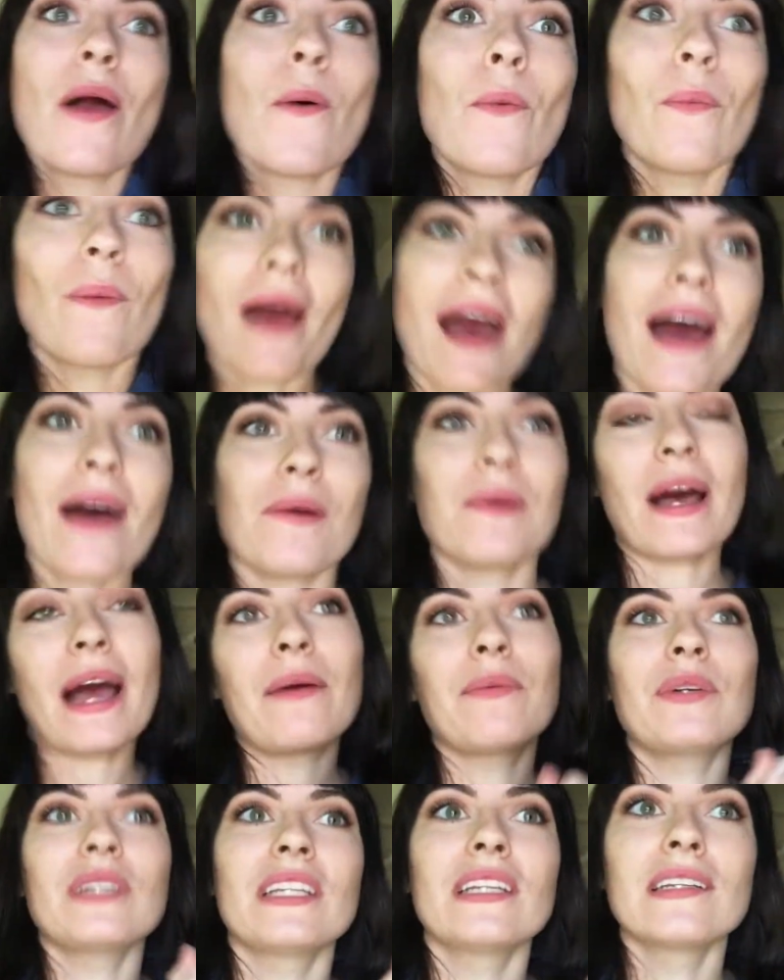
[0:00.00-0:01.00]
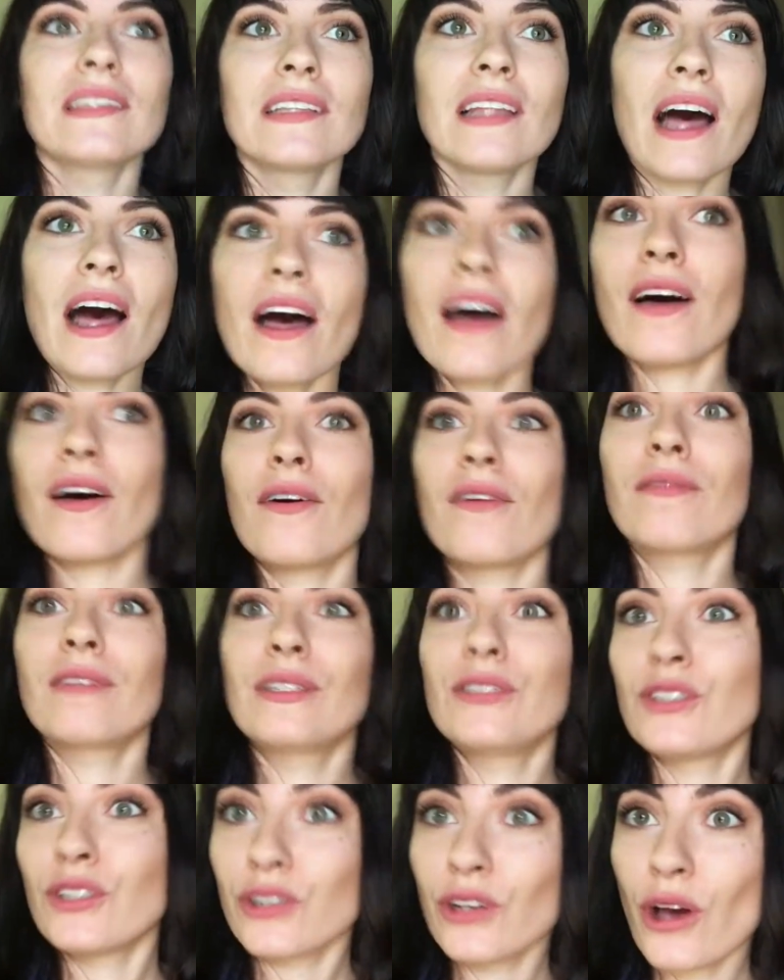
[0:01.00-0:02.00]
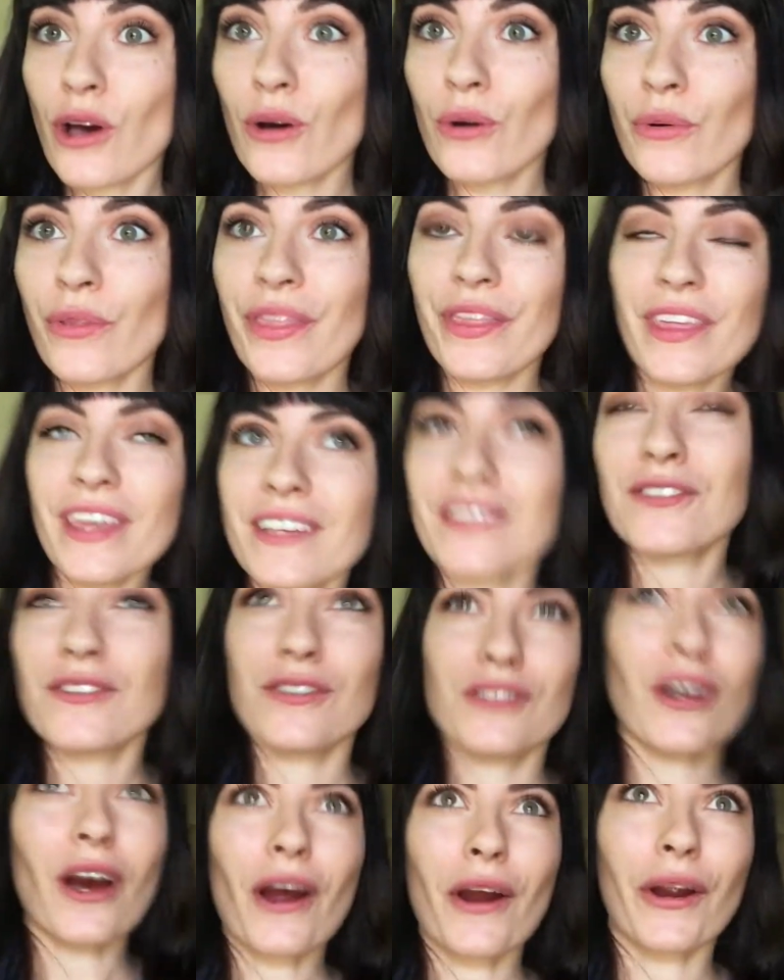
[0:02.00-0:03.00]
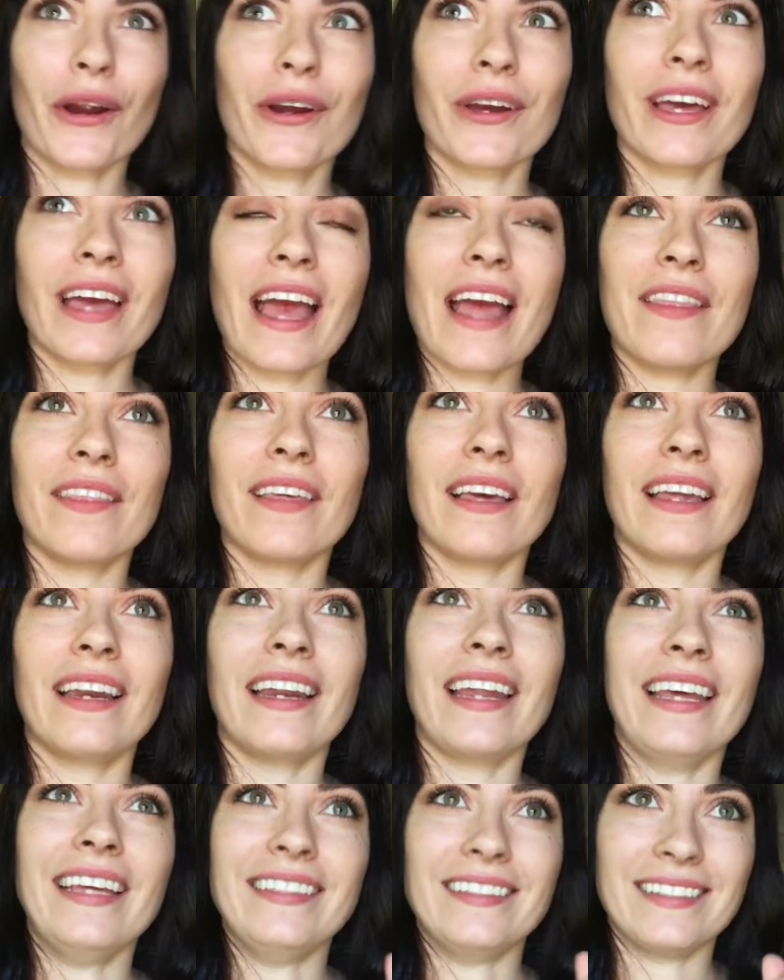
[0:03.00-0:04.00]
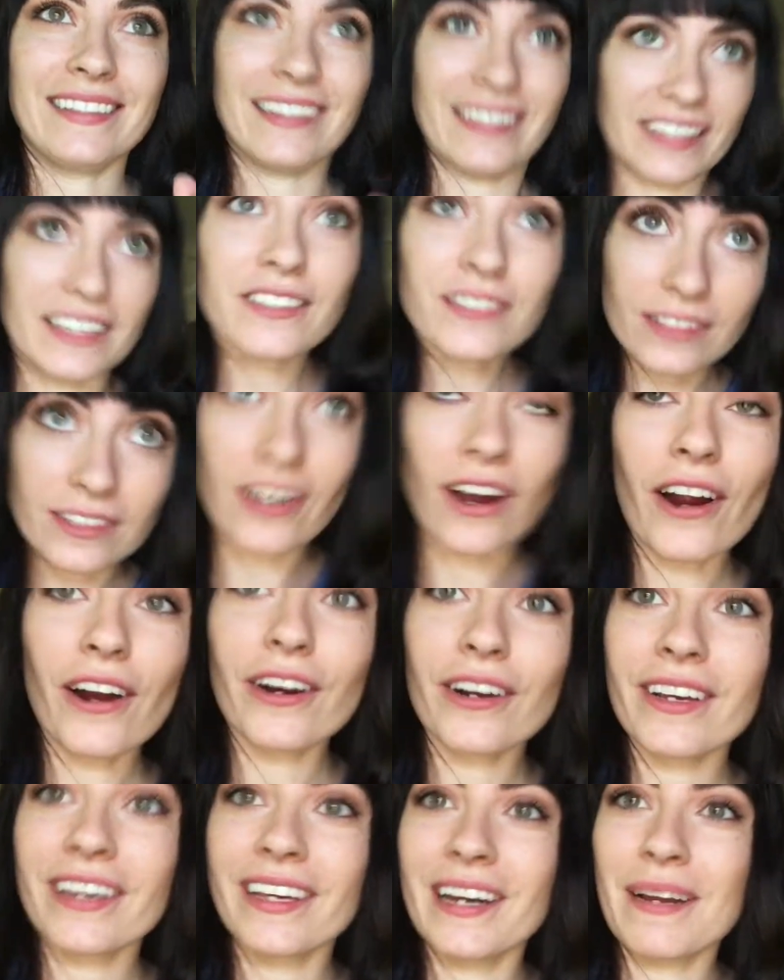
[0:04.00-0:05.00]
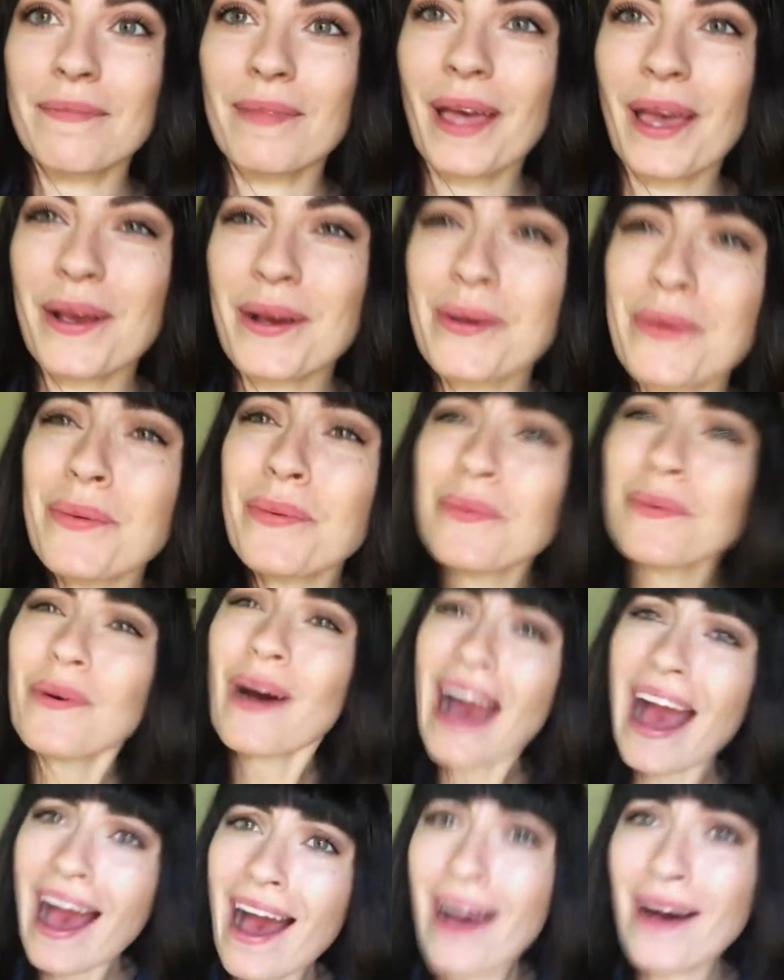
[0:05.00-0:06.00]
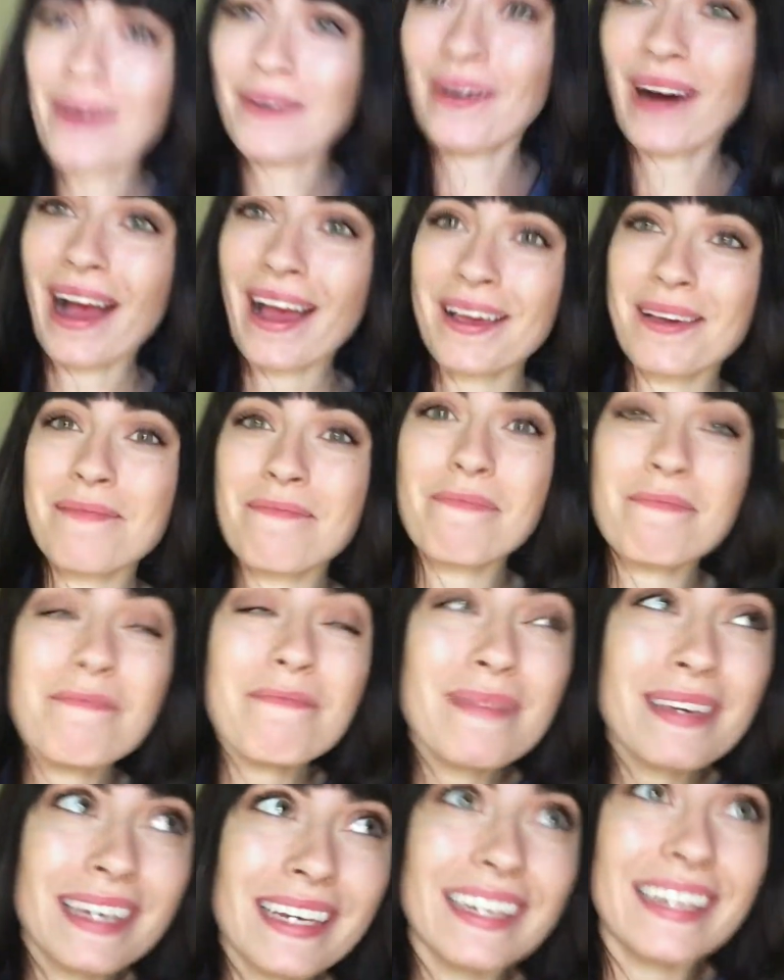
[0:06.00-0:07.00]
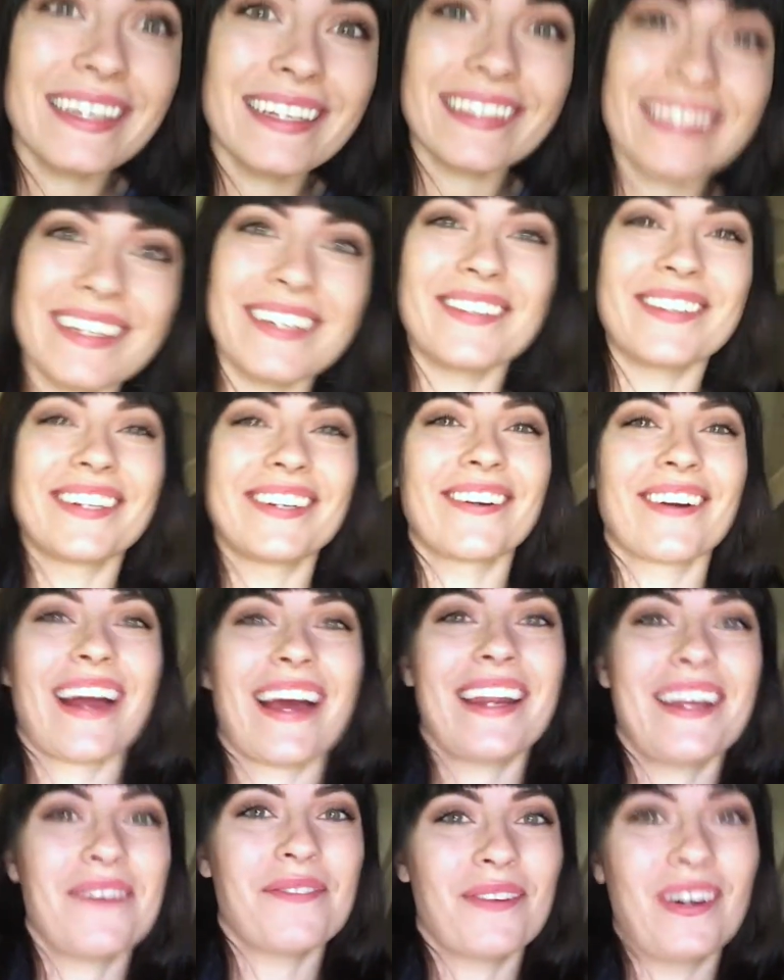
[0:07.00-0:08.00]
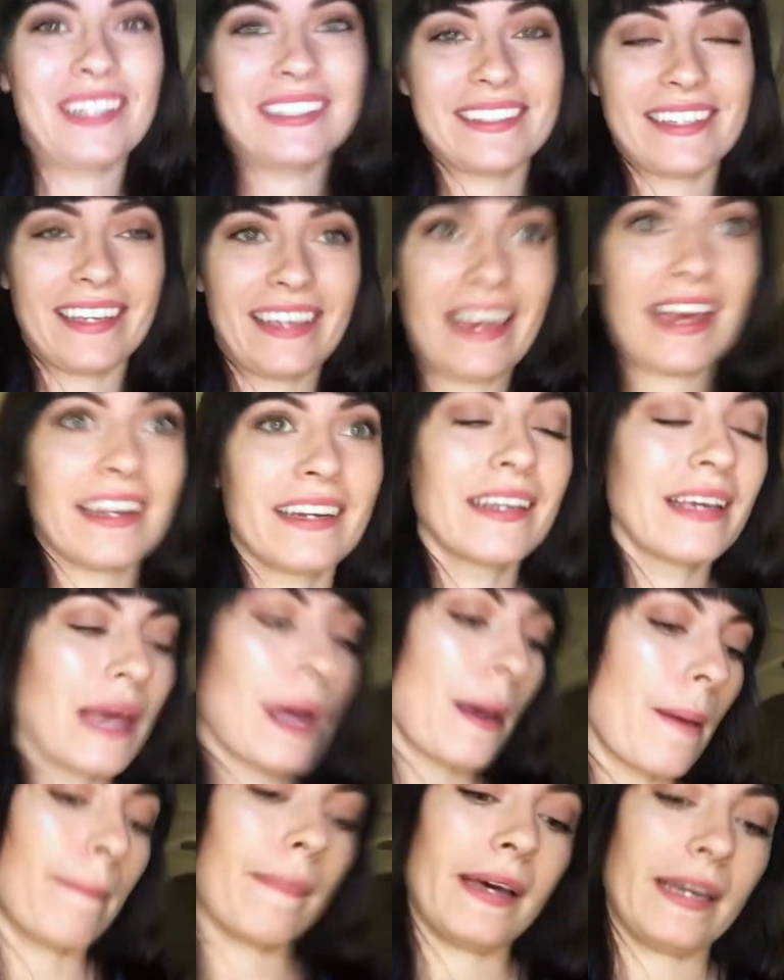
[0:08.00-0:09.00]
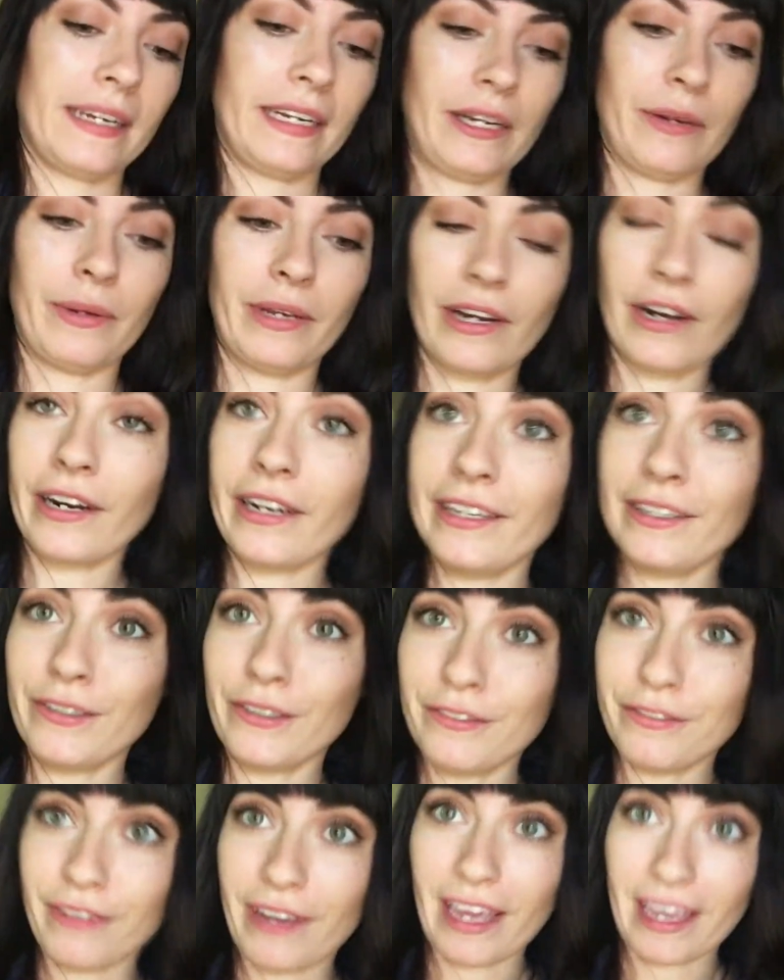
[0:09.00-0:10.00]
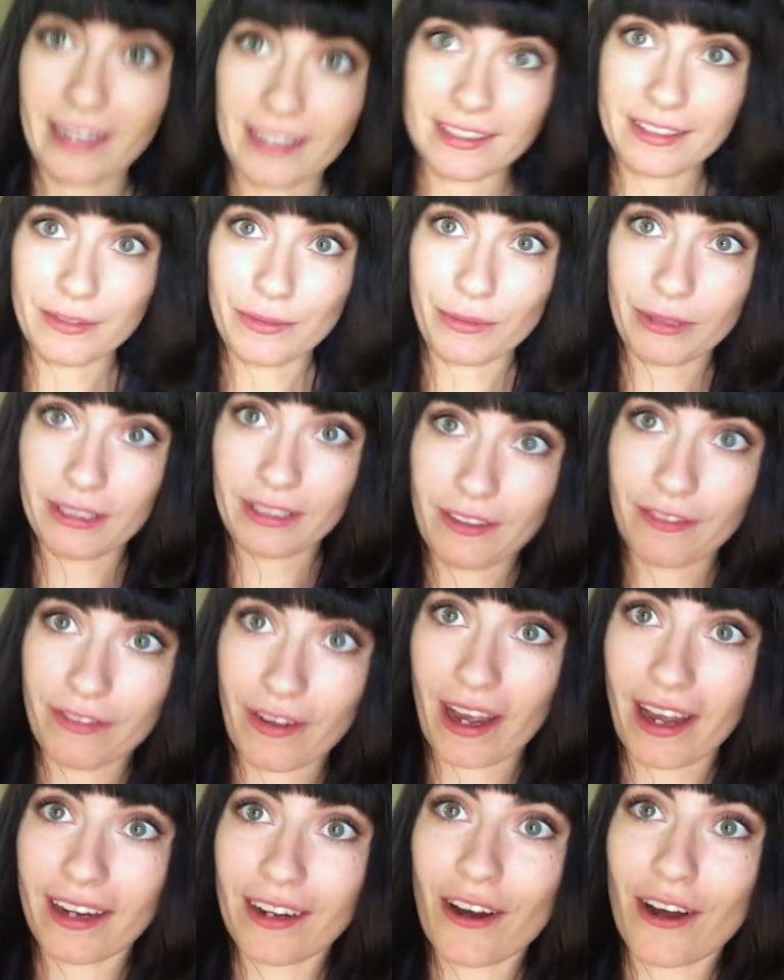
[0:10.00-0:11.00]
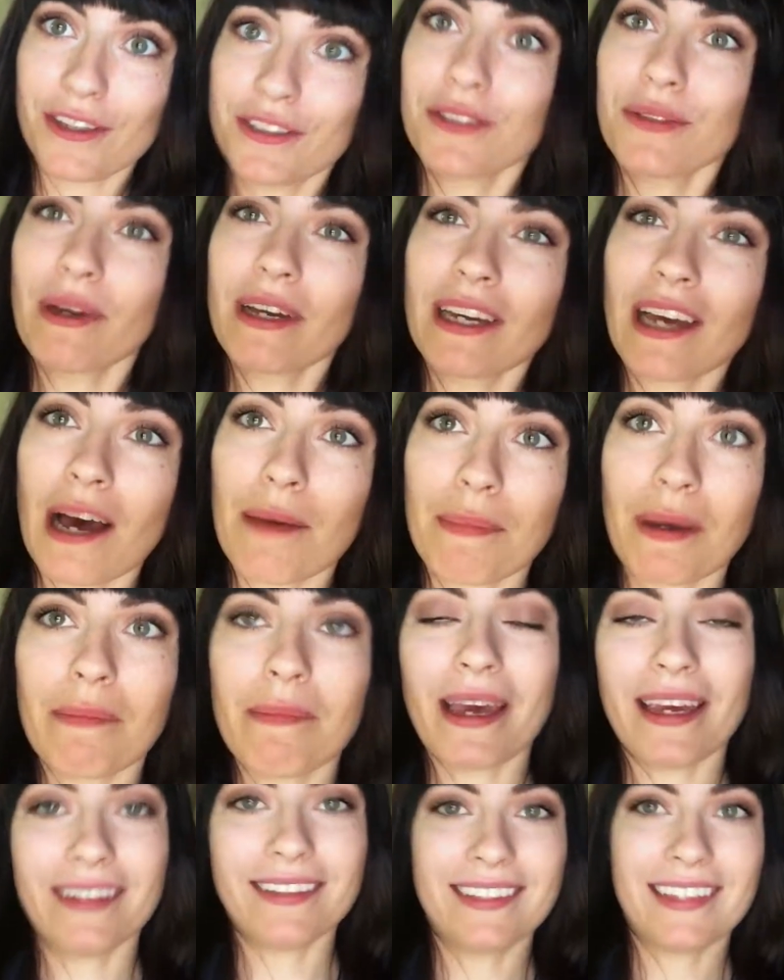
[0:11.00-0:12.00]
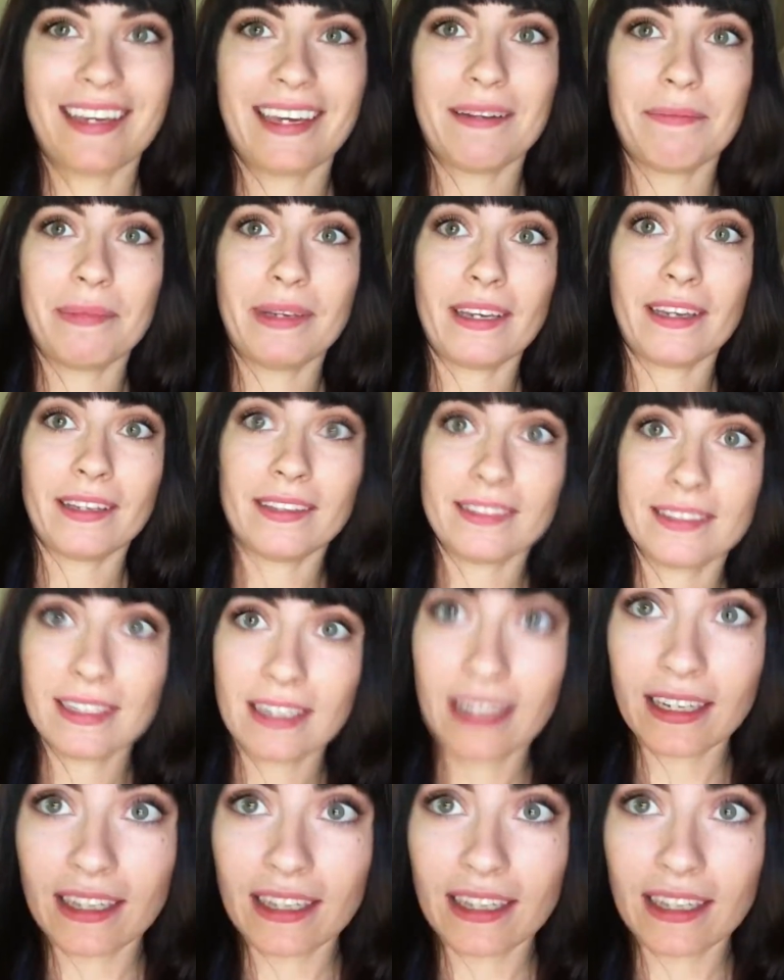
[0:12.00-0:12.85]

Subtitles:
wow, I would love to go this dark. And then it's this dark and I'm like, wow, I immediately regret it once again. But here we are. It'll fade. It's really fine. Also, I cut my bangs again because